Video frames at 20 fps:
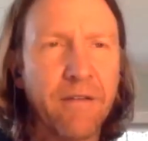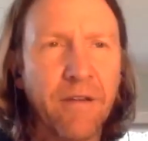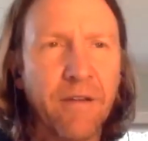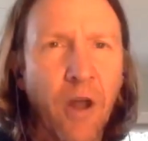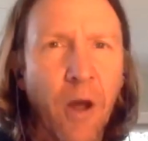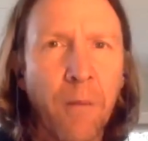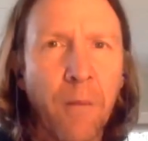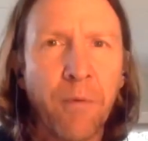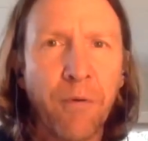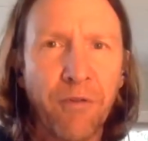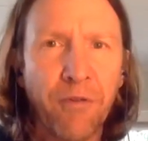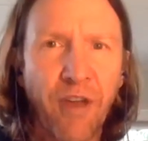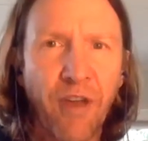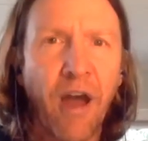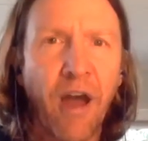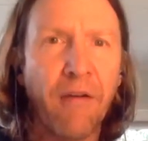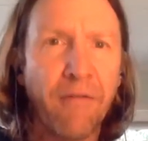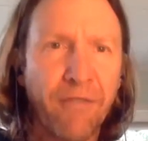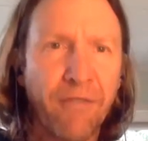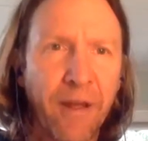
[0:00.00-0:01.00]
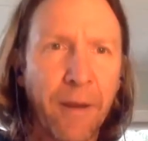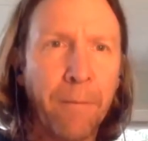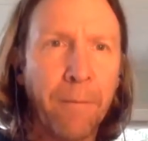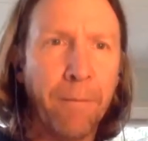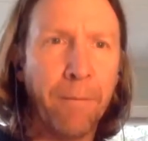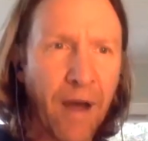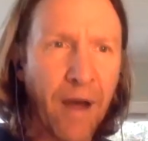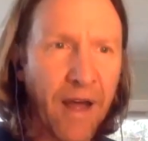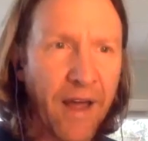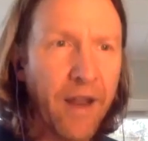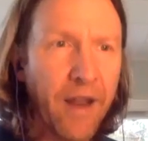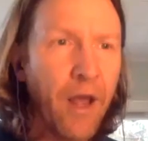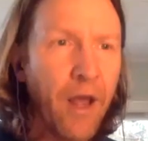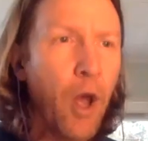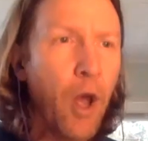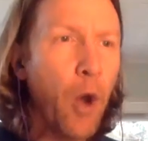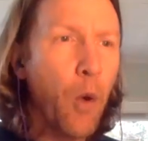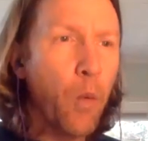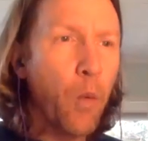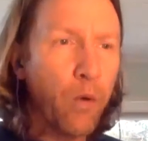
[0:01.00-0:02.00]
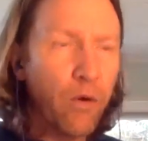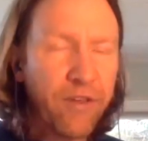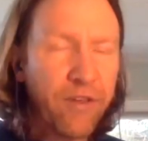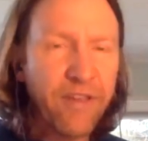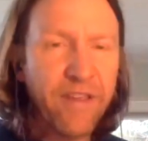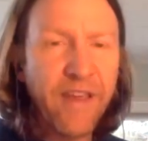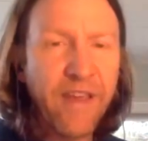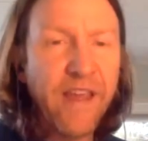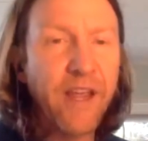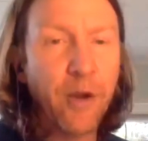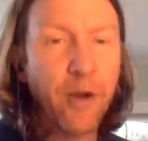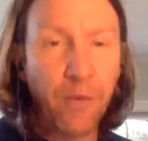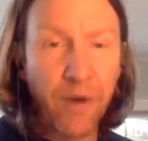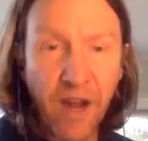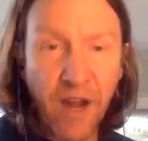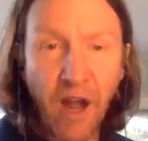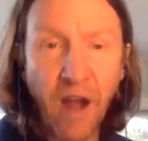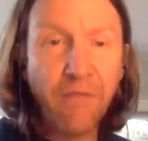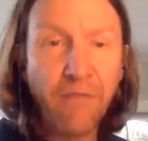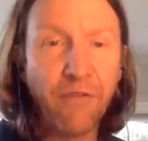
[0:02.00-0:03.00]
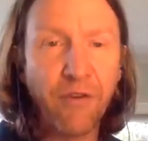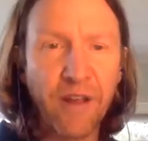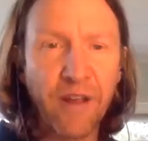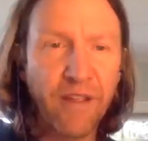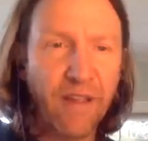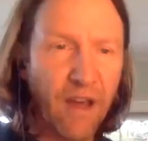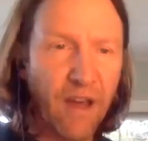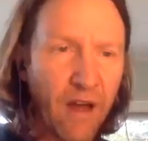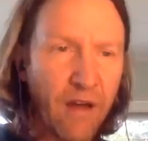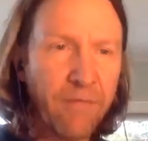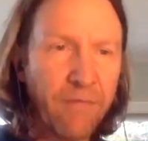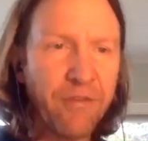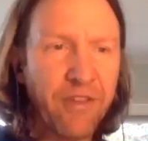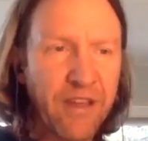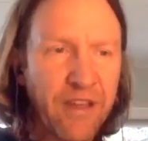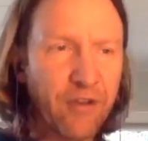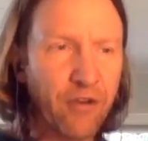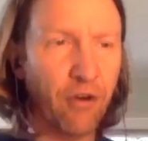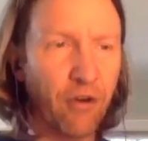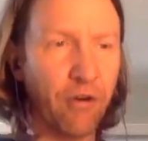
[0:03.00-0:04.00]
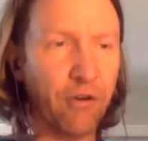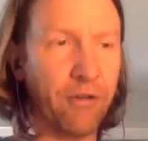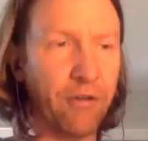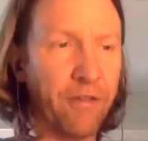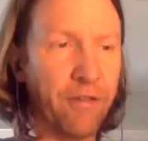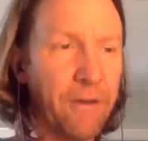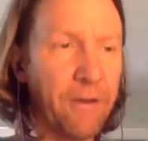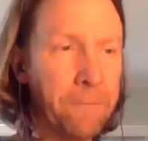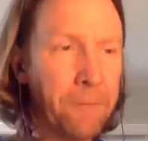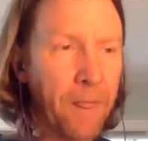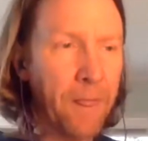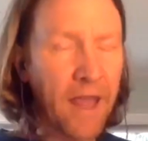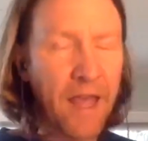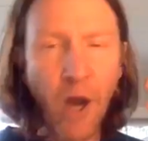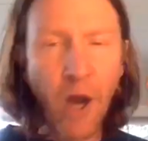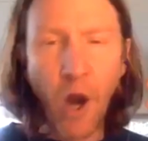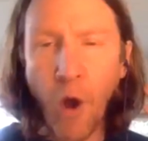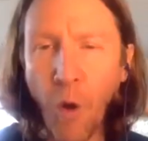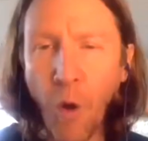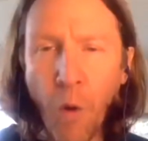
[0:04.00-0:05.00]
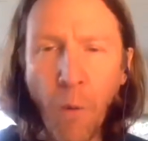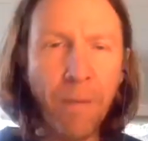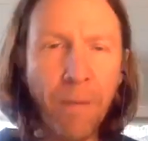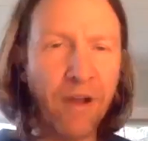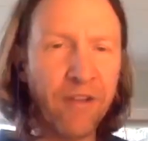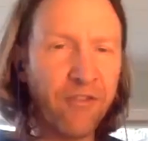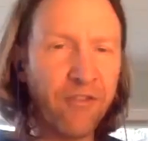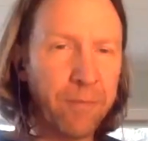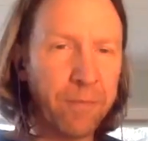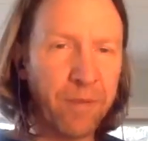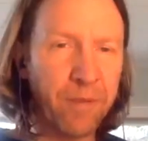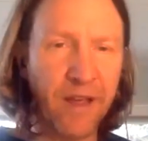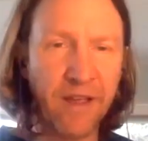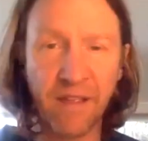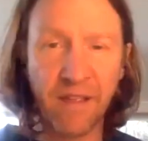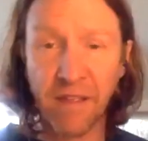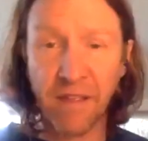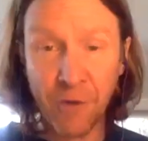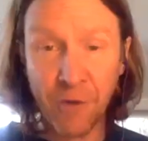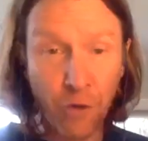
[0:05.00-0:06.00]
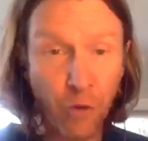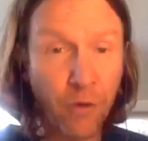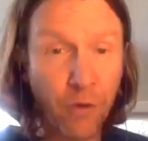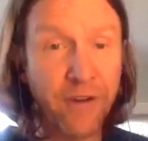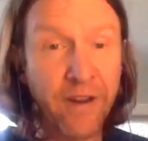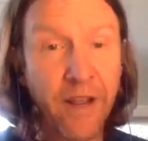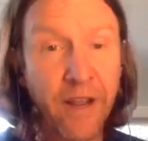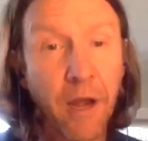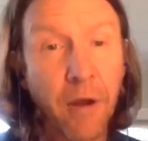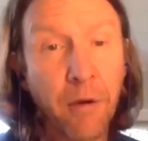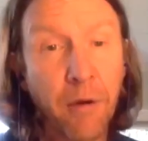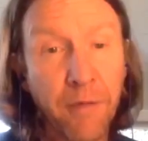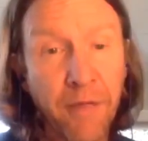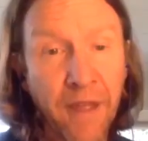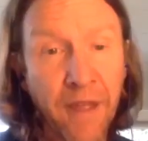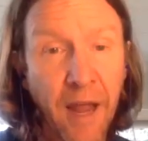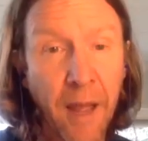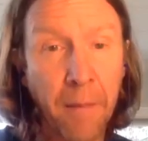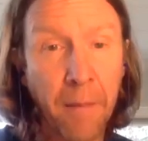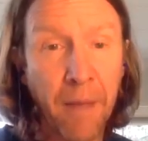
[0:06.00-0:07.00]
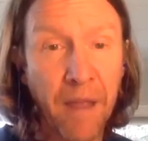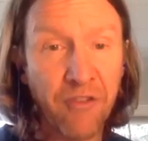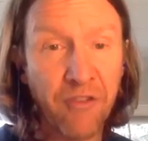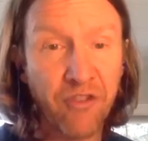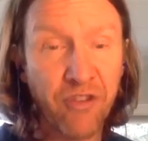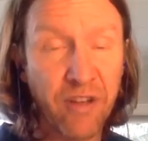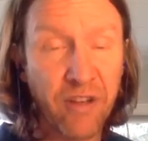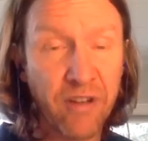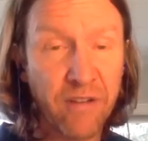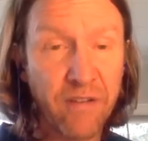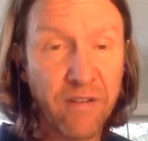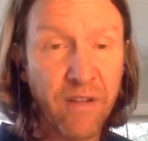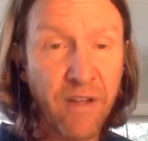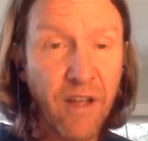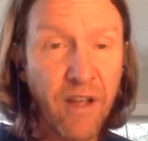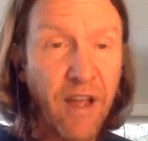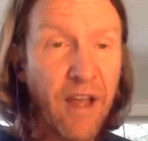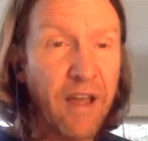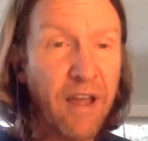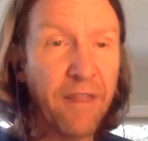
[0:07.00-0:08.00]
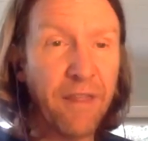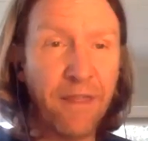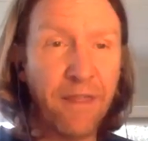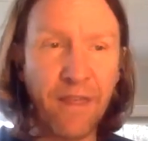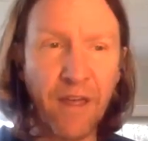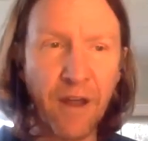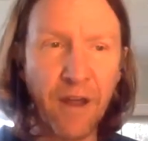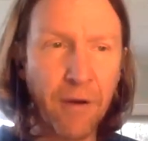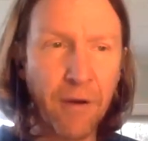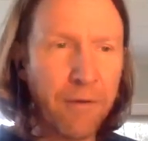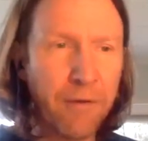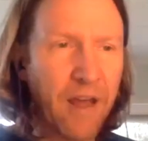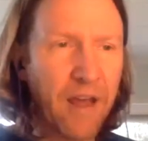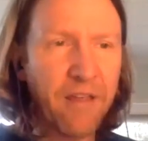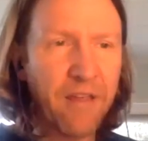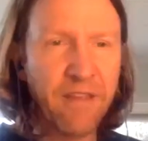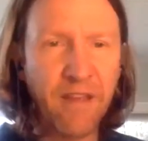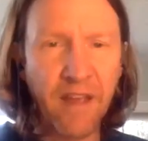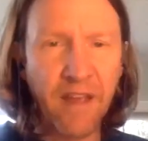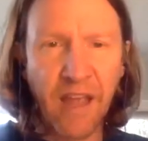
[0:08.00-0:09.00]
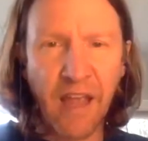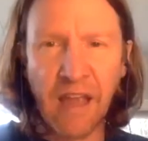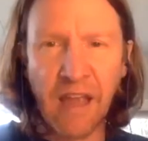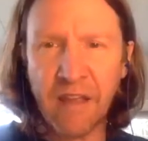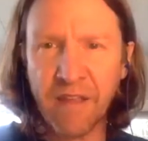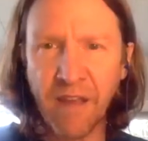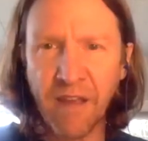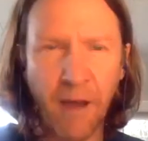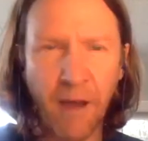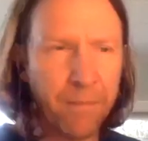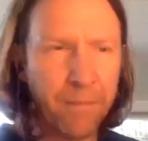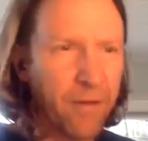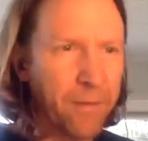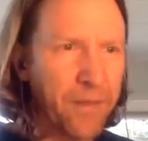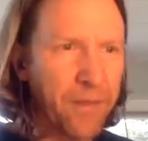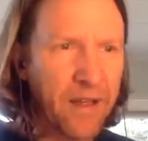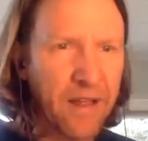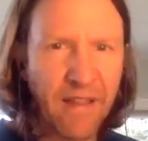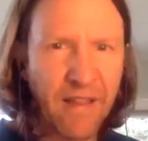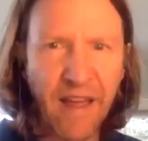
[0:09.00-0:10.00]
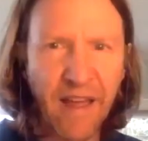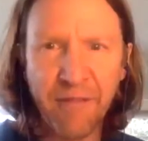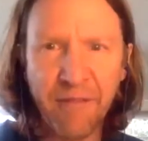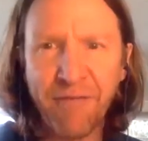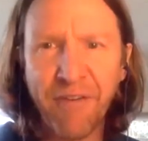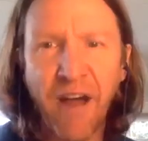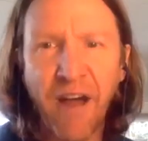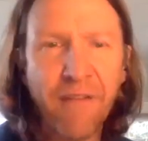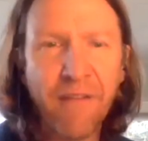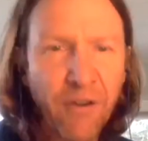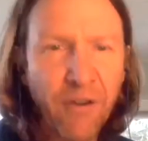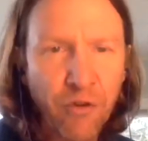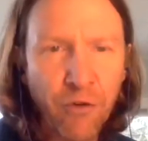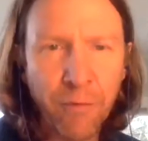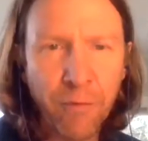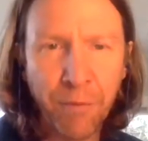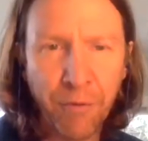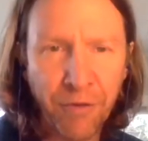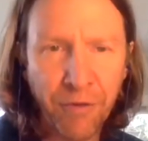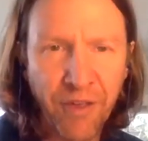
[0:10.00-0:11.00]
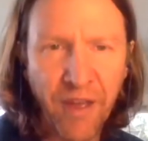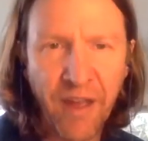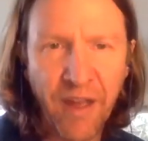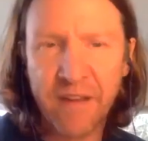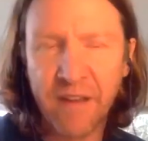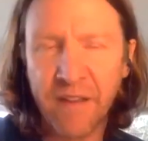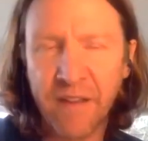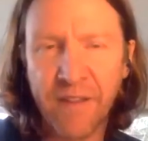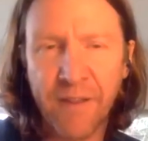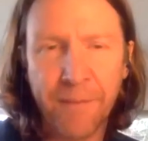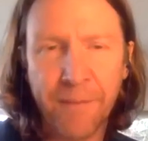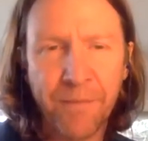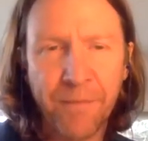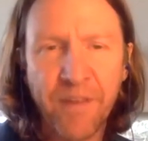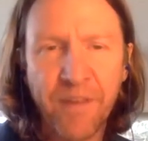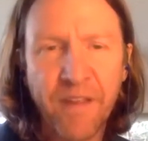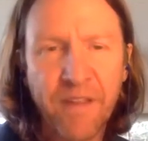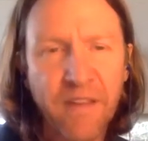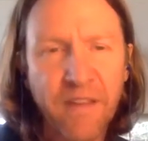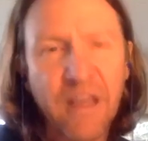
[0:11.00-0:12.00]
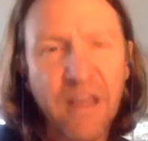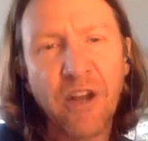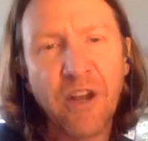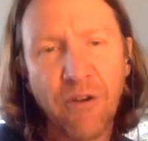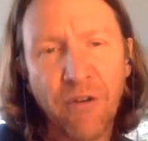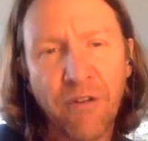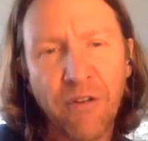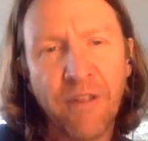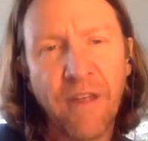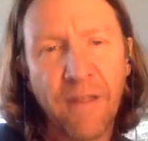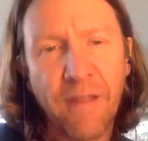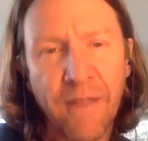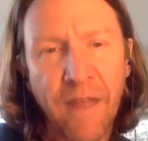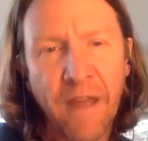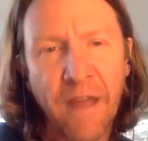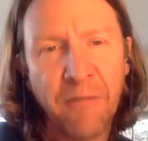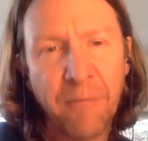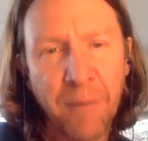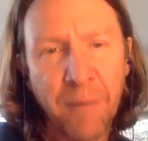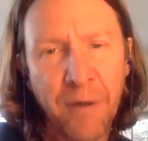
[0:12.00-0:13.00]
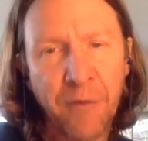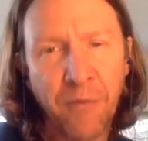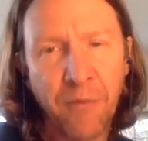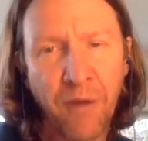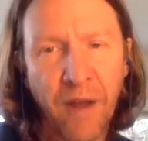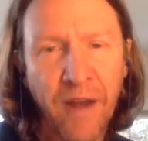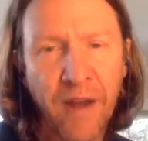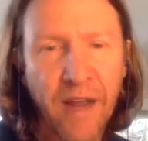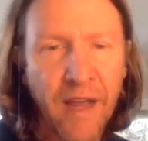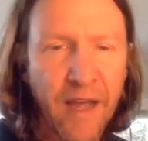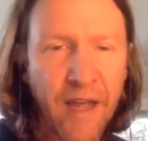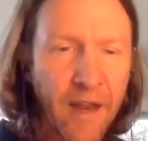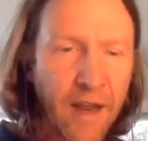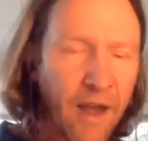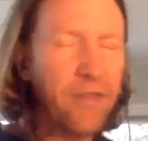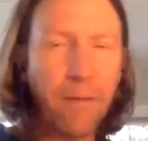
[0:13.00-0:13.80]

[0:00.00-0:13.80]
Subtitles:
numbers of it, but we're seeing recoveries of sea turtles in a whole bunch of places. In Tortuguero that I mentioned, their nesting is up something like 500% in the 60 years that they've been running it.